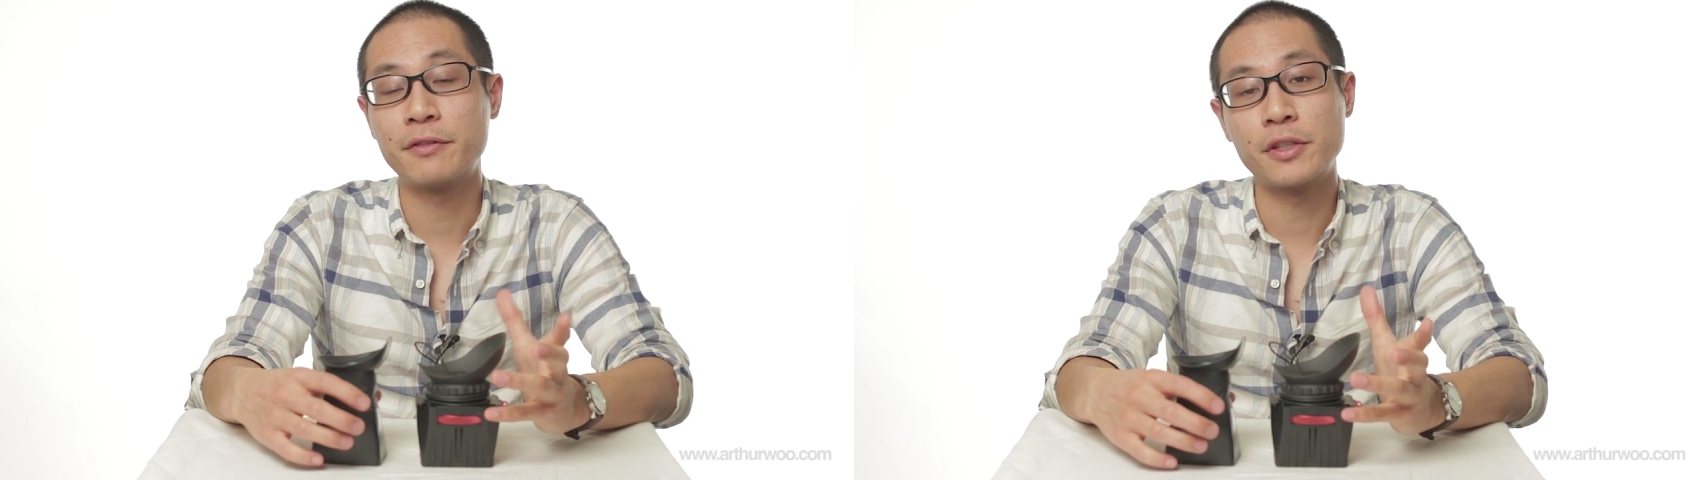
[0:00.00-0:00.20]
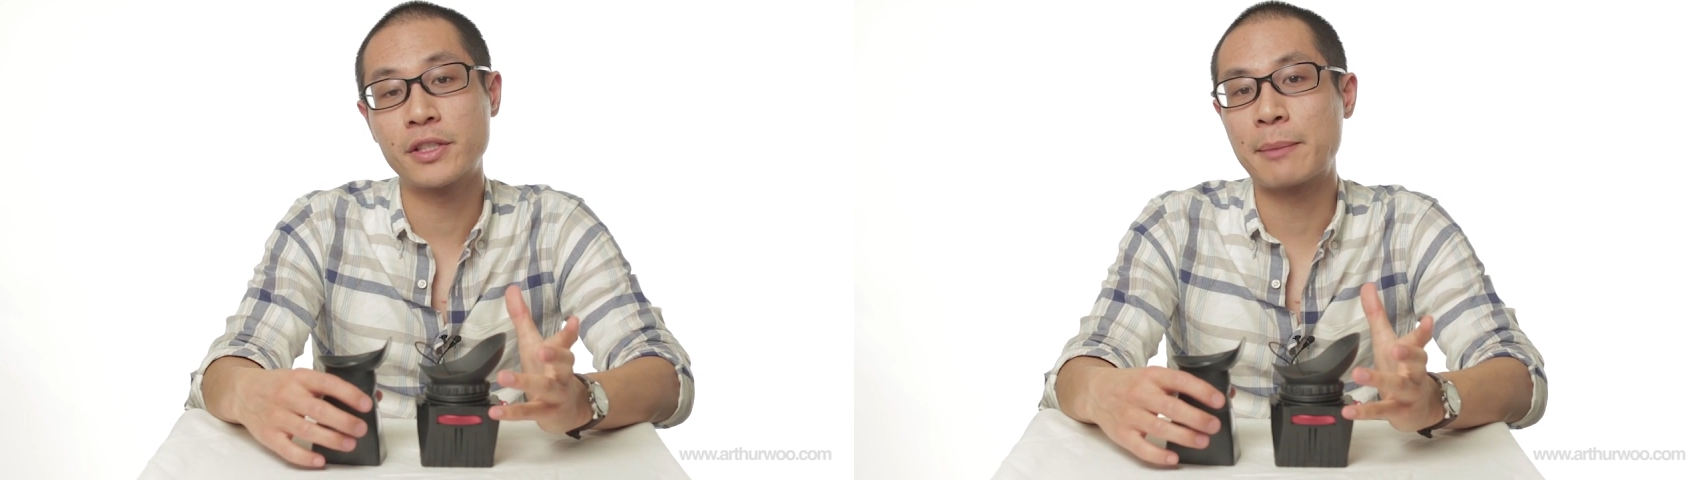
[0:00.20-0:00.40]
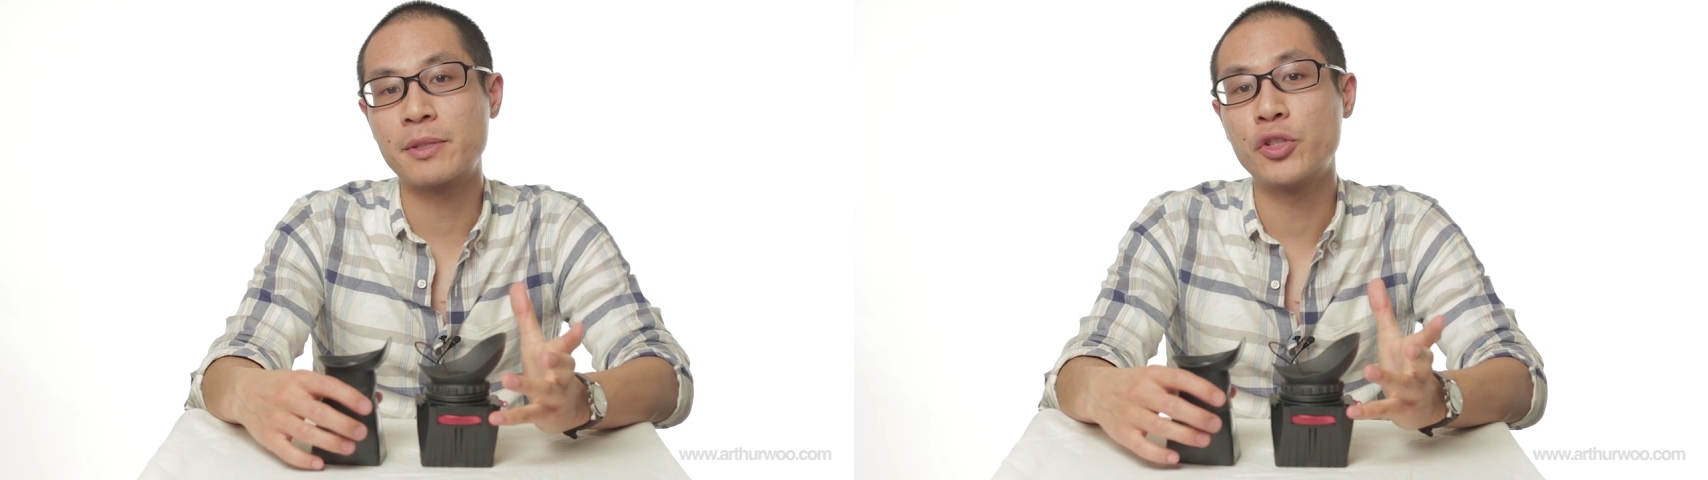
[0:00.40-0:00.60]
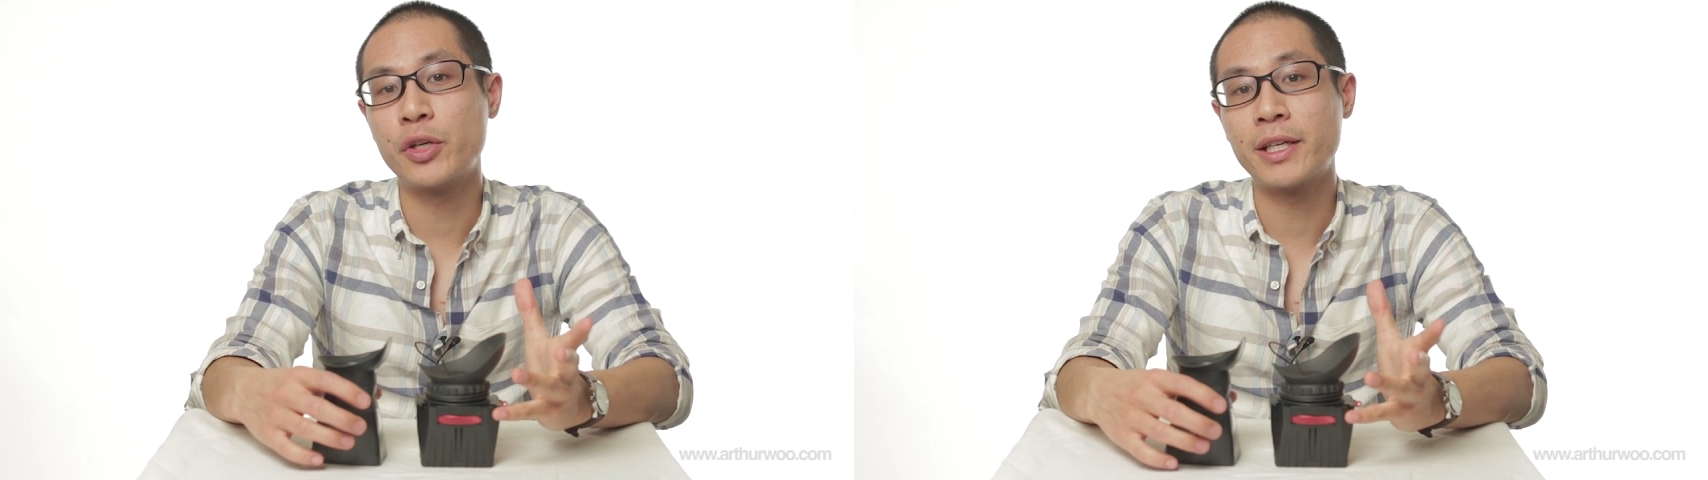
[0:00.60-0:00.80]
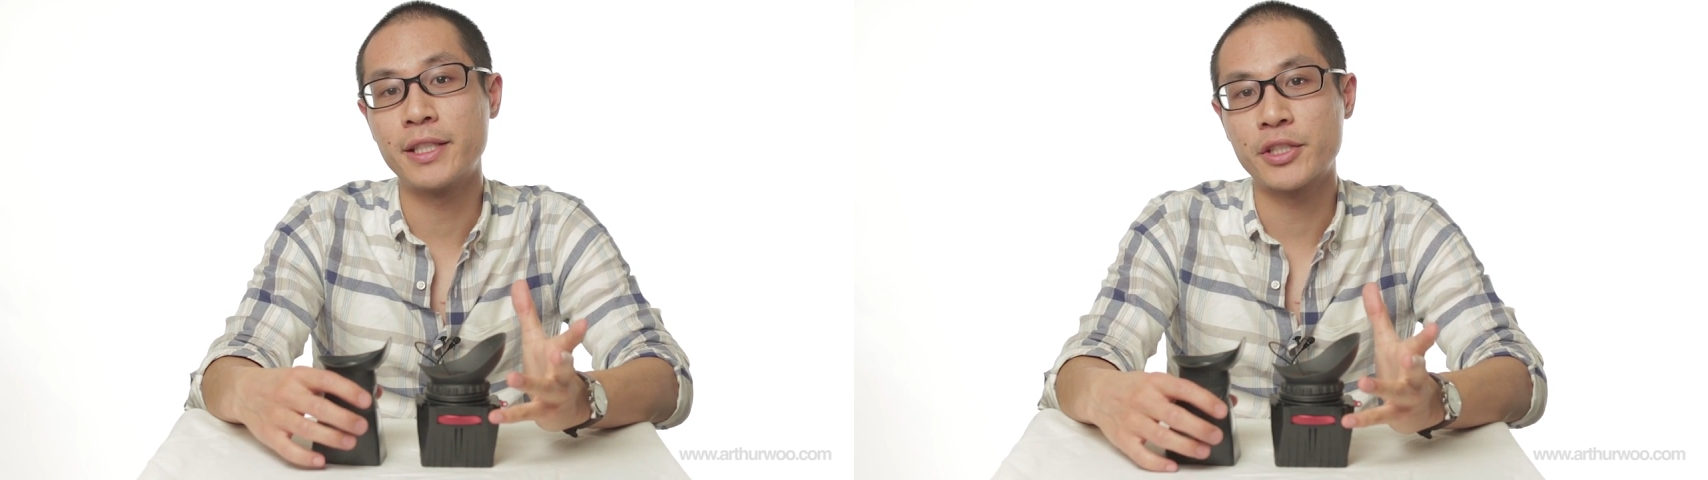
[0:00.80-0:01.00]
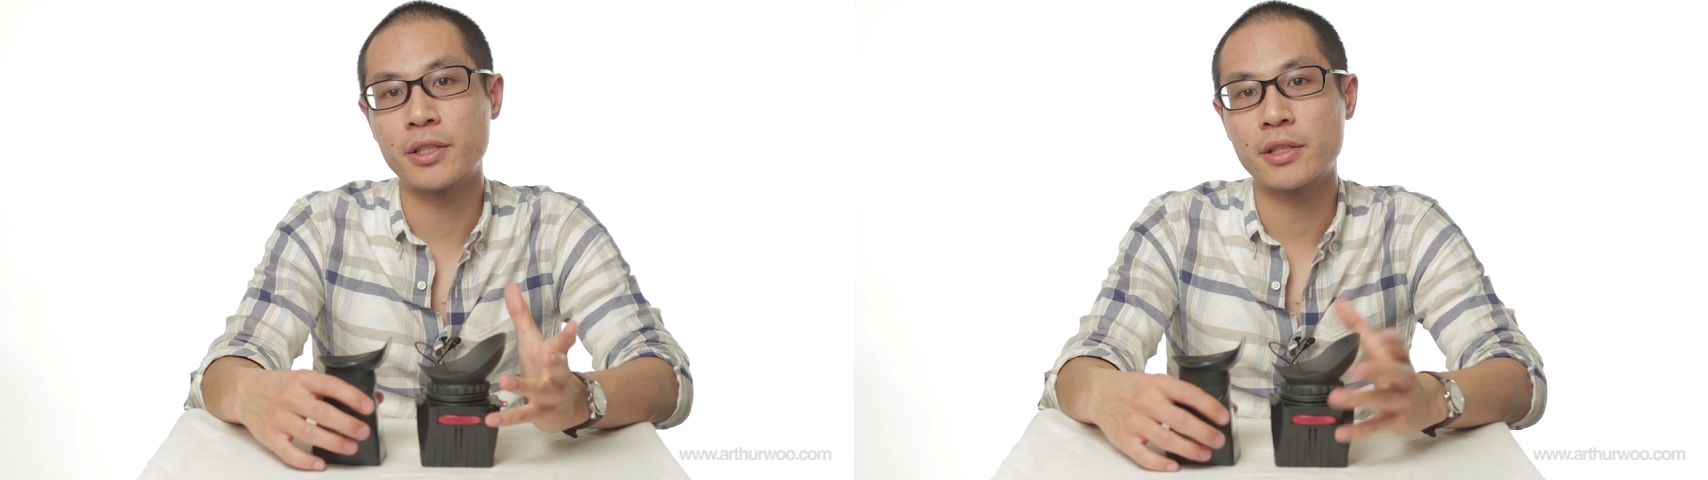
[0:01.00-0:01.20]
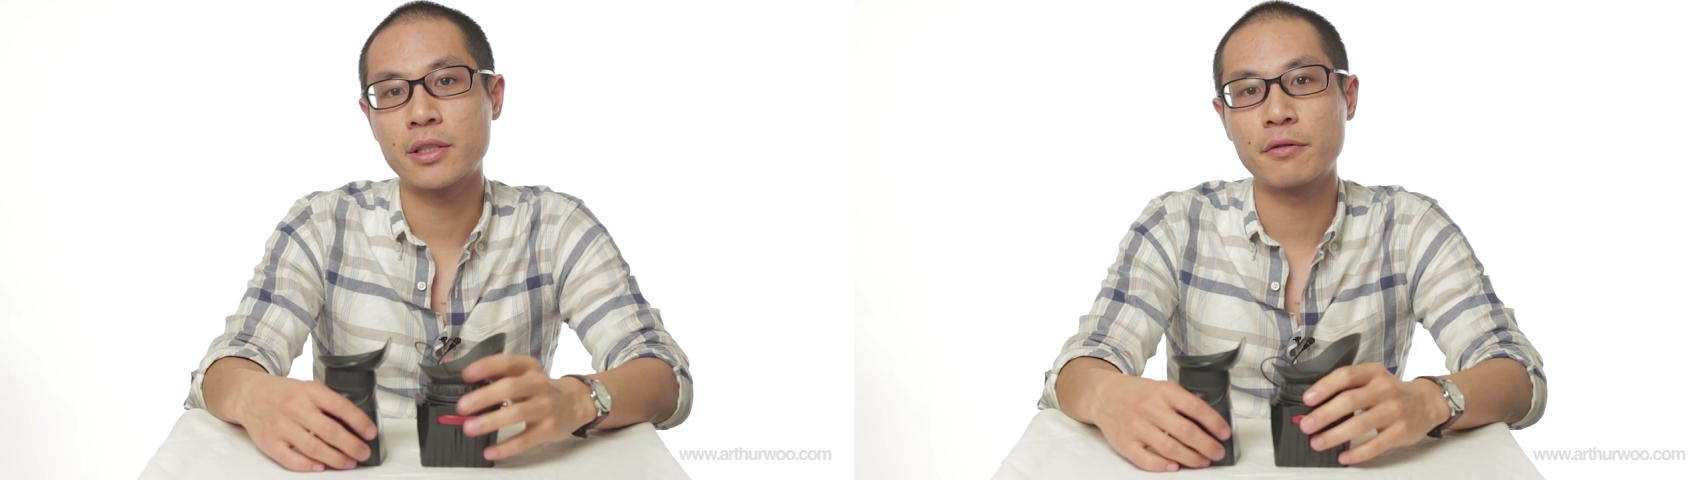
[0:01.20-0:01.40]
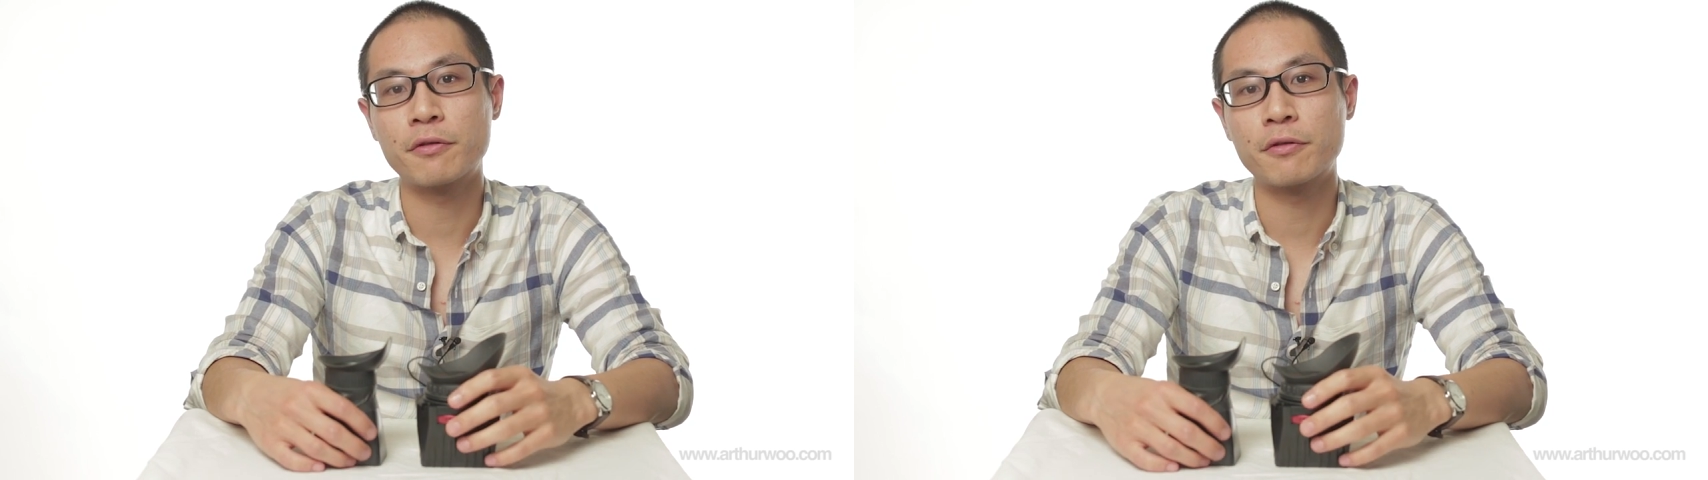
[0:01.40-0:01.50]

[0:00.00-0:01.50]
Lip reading: different types of shooting conditions,